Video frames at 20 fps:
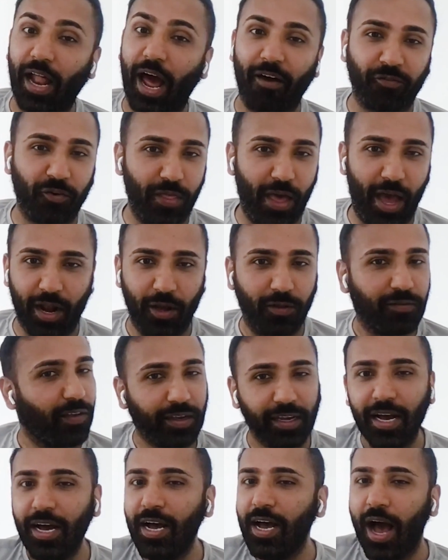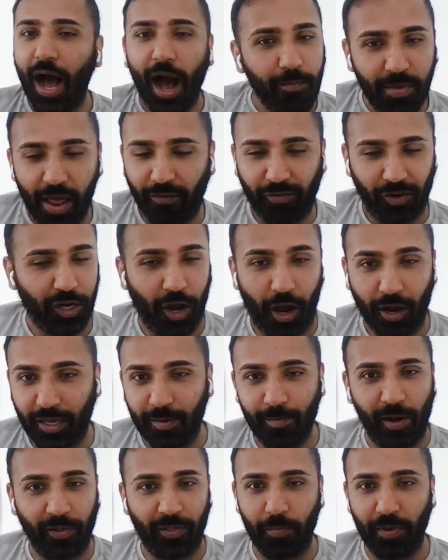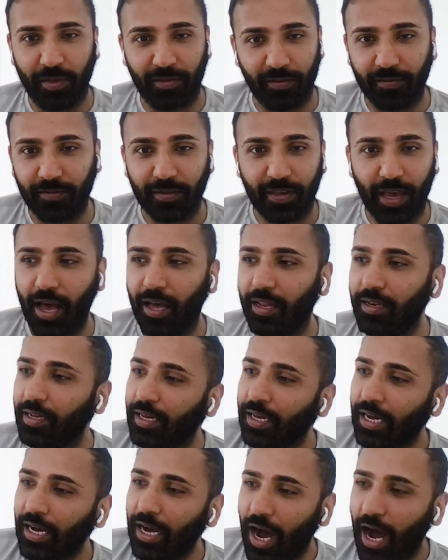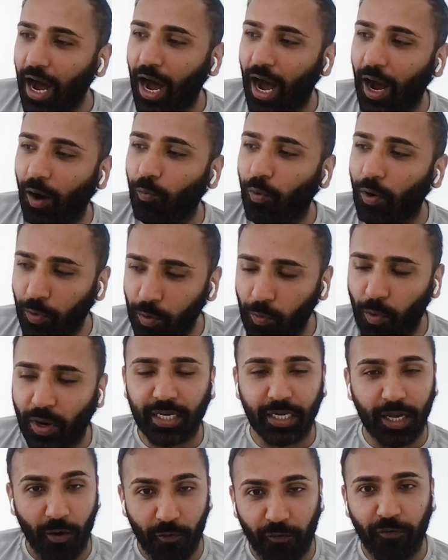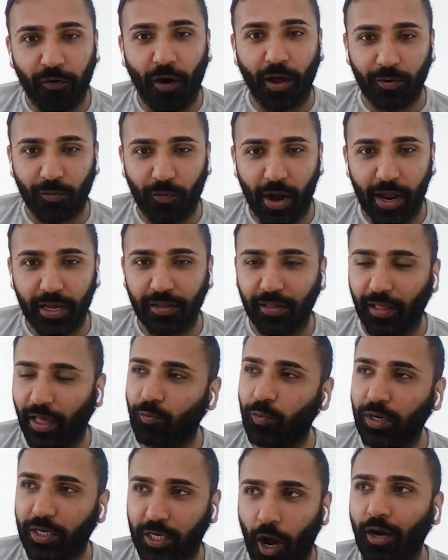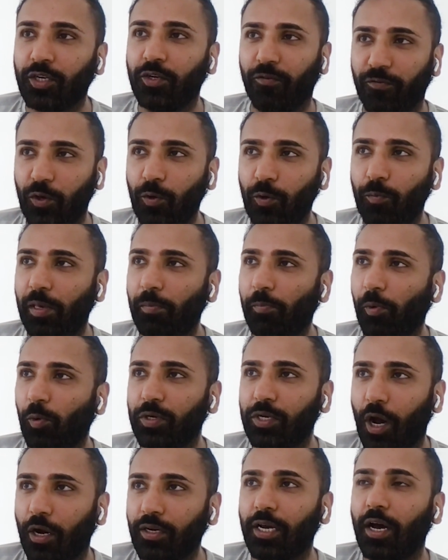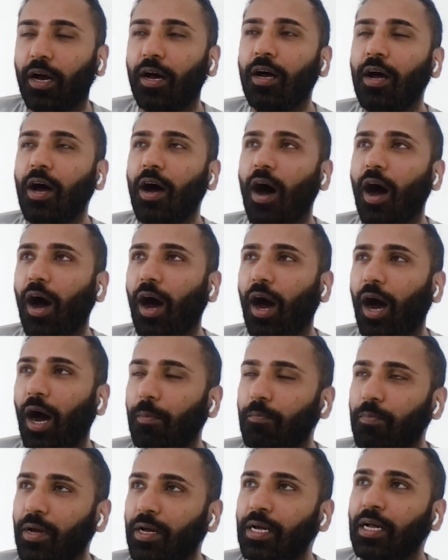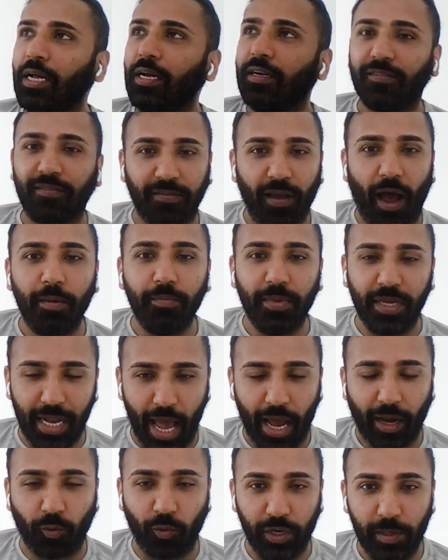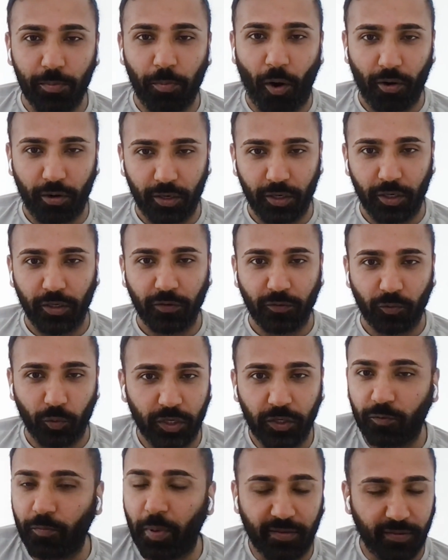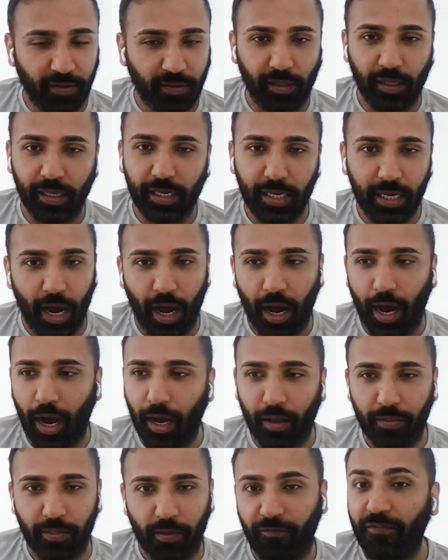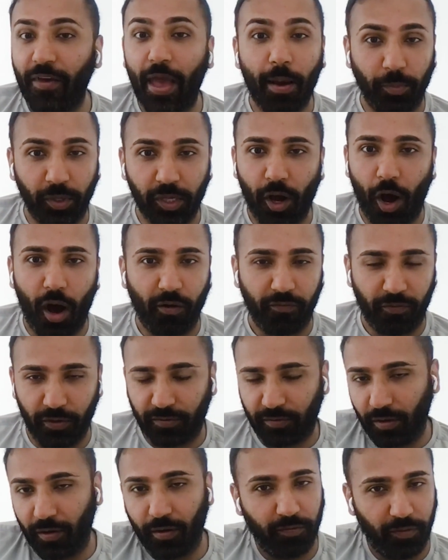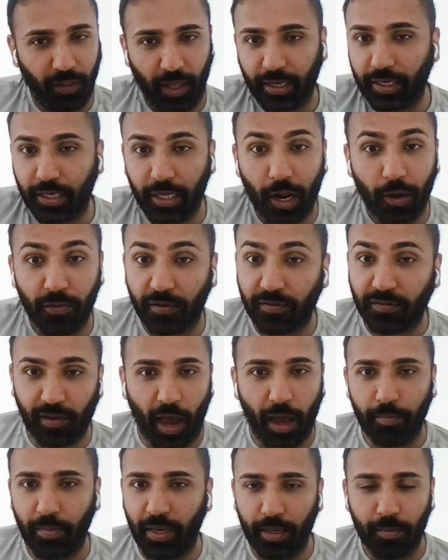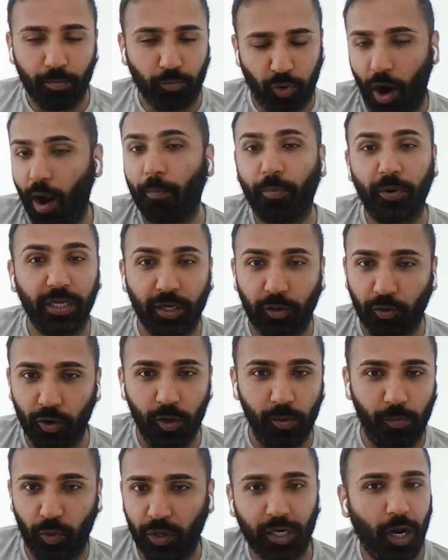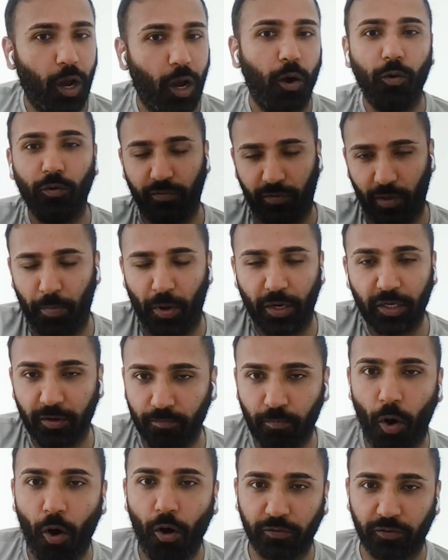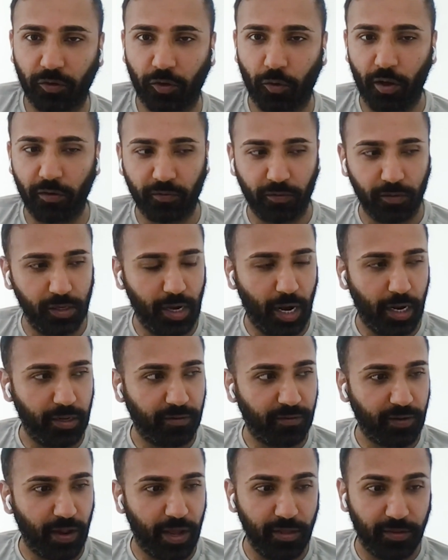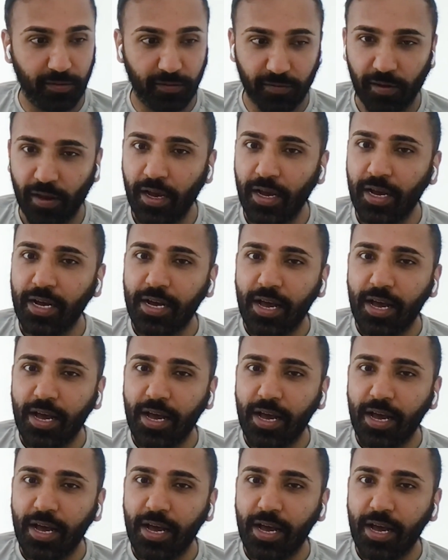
And after that, I was like, "I'm never talking about the business again." Uh, when we went to go fundraise, like we talked to a few people, we talked to um, Simon Equity Partners, which is basically uh, the family office of like you know the Simon Property Group, which owns a bunch of malls across the United States.